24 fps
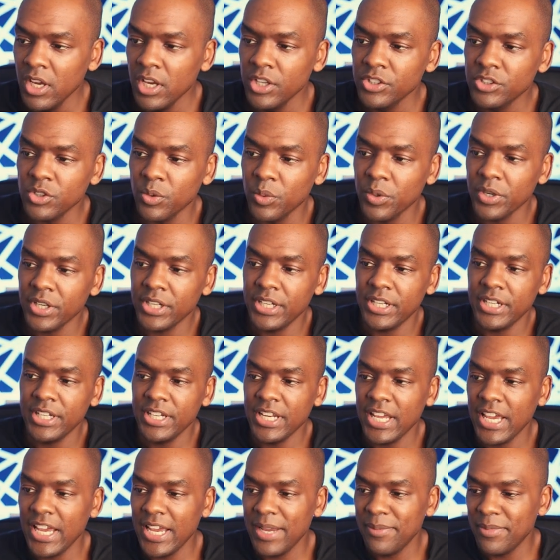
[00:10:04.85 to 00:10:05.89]
So we're going to
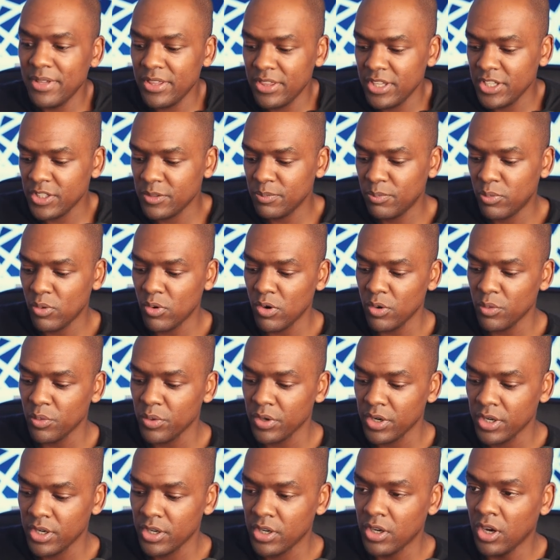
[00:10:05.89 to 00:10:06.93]
name this board, we're
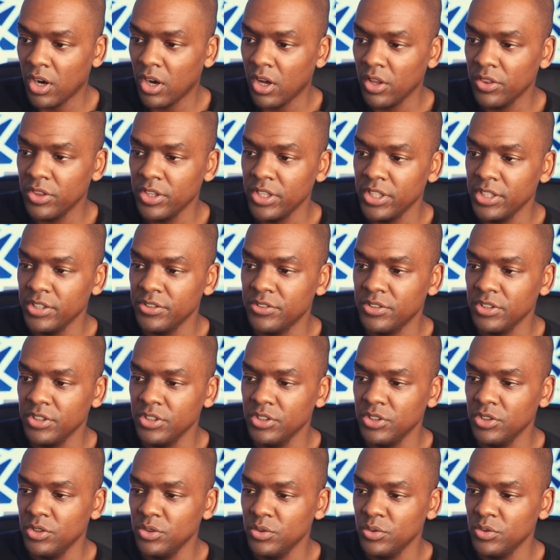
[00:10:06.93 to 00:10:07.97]
going to call this
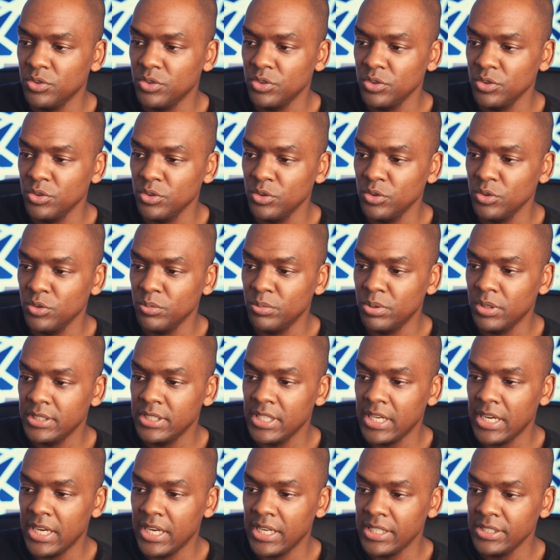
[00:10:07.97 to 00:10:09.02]
YouTube
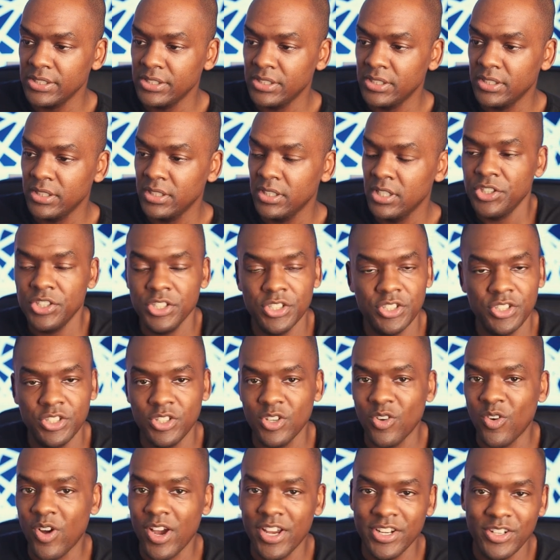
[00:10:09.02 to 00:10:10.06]
test, just
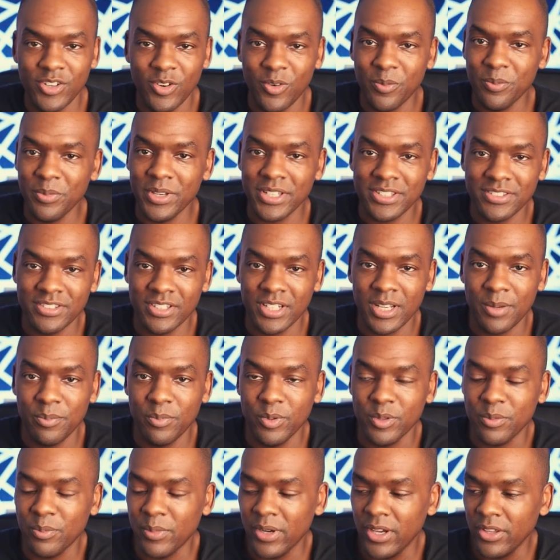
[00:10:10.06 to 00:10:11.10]
so I don't mix it up
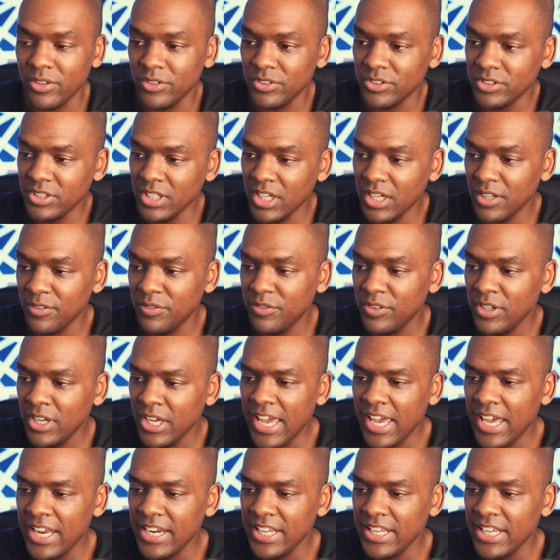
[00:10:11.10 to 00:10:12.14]
with my other stuff.
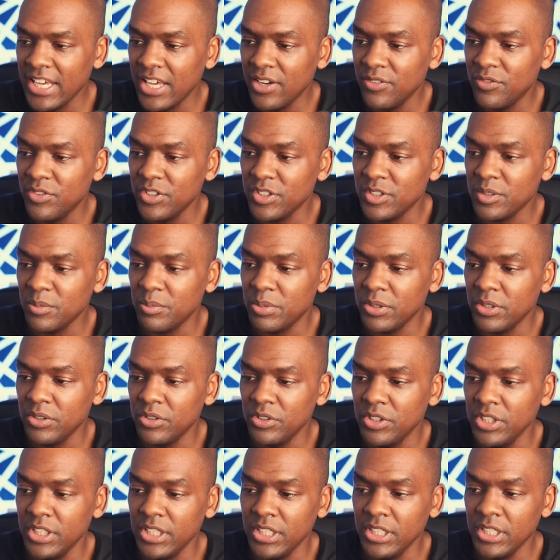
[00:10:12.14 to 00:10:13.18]
And again,
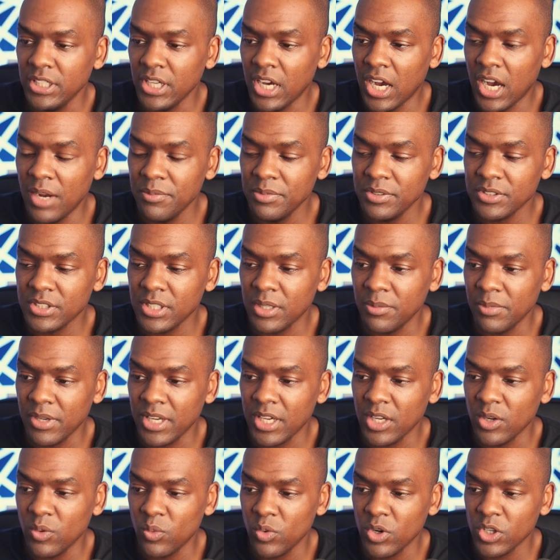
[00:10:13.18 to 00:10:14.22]
visibility, I'm just going to
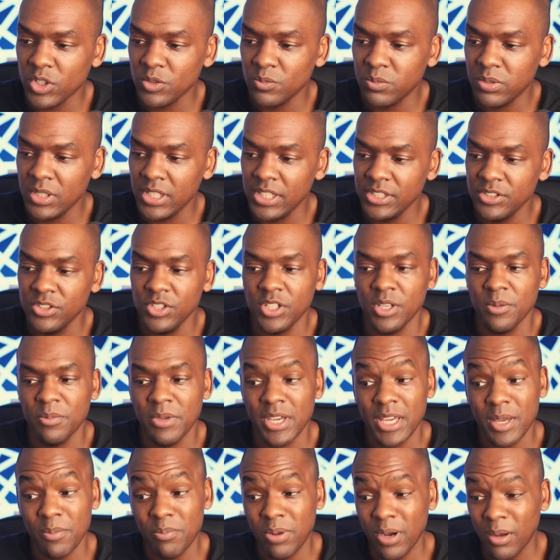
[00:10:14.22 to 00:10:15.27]
make it a workspace. You can
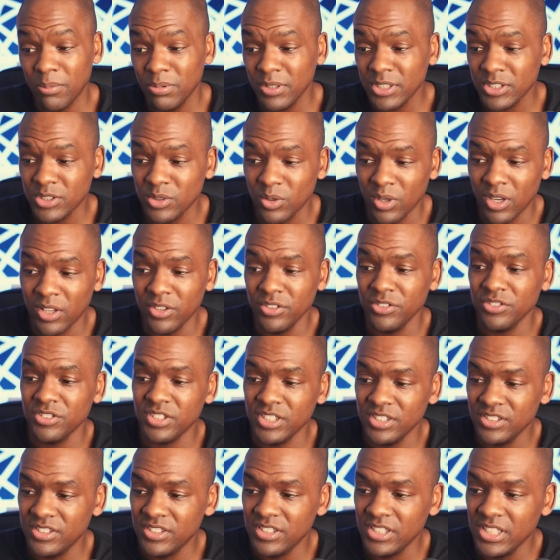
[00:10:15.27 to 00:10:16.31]
make it public so others
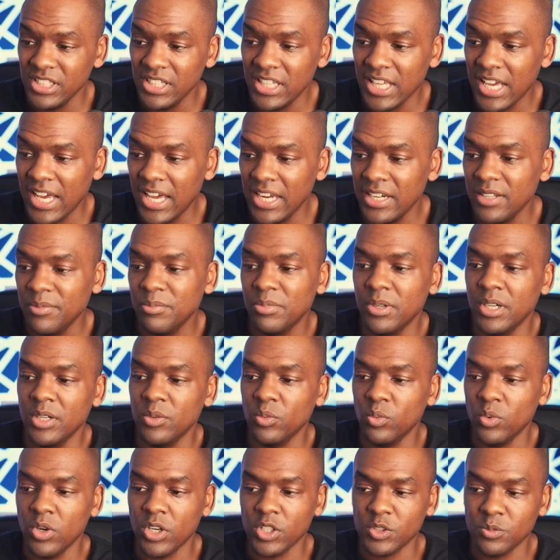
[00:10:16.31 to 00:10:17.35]
can see that, but
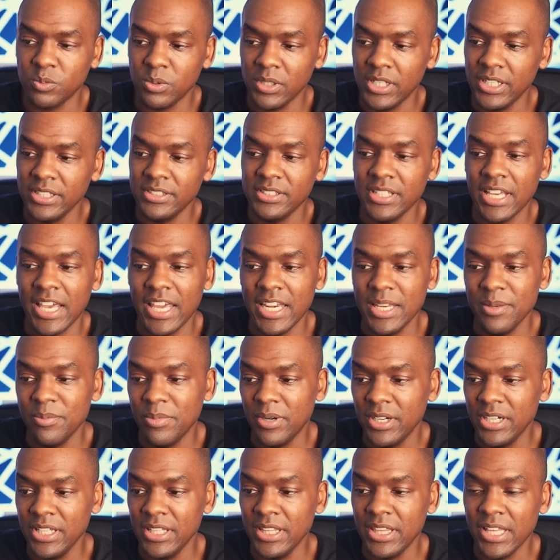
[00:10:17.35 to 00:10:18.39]
workspace,
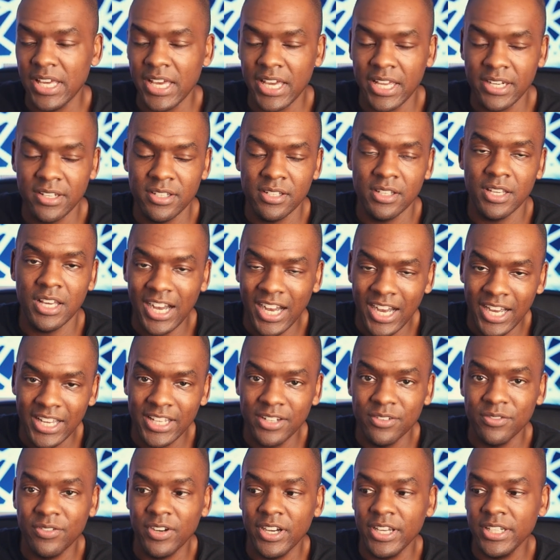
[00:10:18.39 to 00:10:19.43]
anybody that I
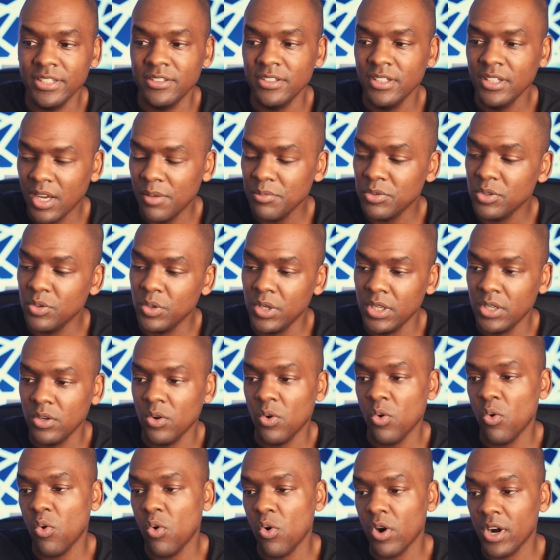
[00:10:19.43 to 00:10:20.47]
invite come to it,
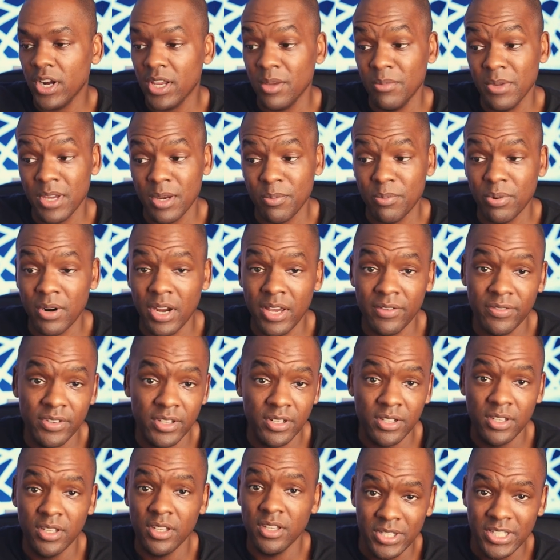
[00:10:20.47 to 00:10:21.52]
or I can make it
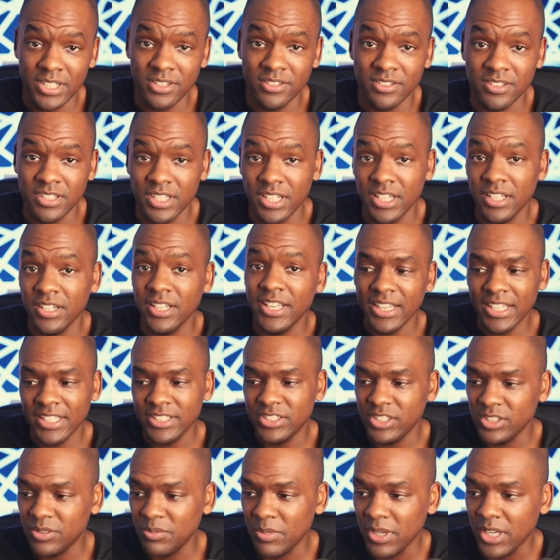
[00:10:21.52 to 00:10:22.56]
private, but you can see it.
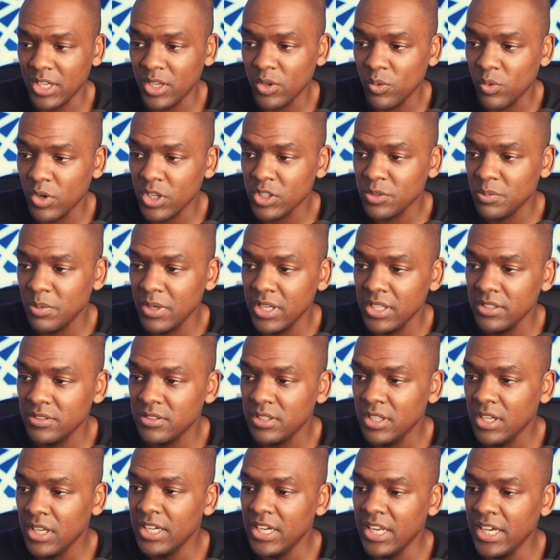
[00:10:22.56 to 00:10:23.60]
Let's just make it a
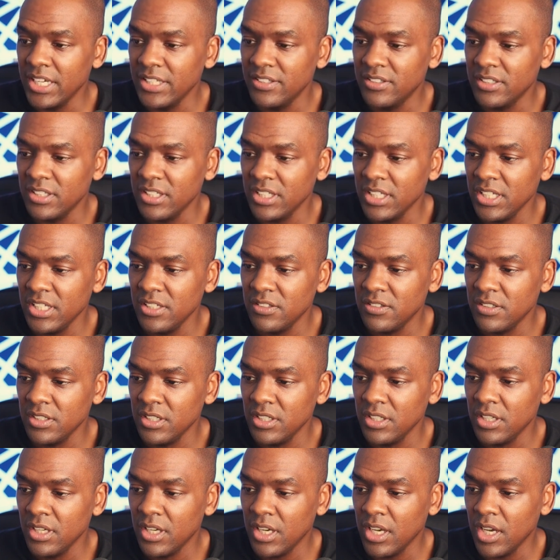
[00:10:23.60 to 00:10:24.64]
workspace, nice and
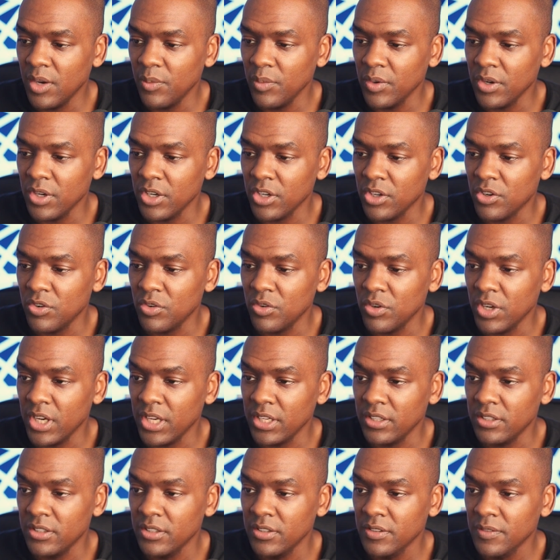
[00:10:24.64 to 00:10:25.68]
easy, and we're going to
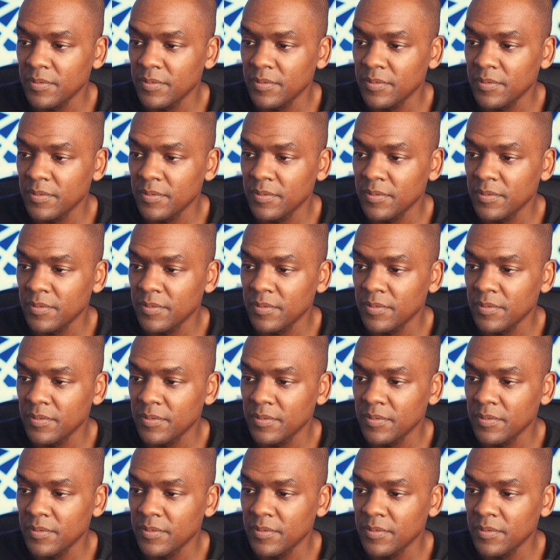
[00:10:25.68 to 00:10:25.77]
create.